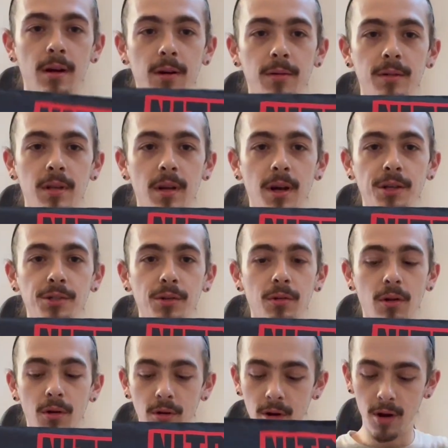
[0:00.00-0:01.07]
The Nitro
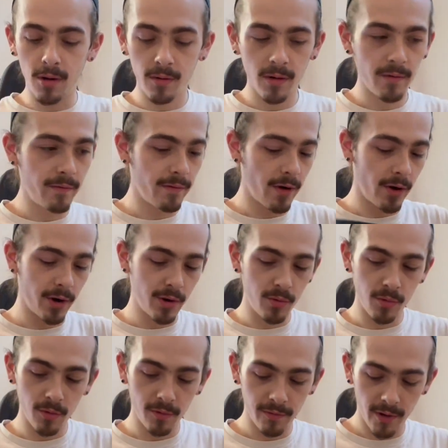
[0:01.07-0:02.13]
logo. Very
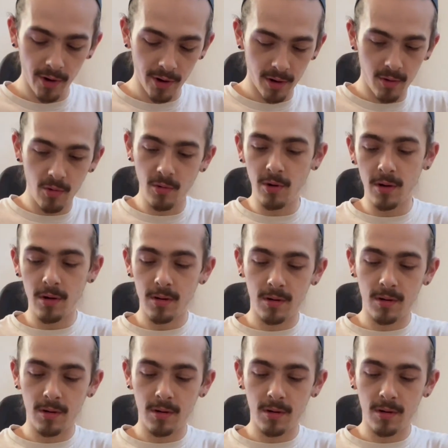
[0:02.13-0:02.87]
cool, very cool.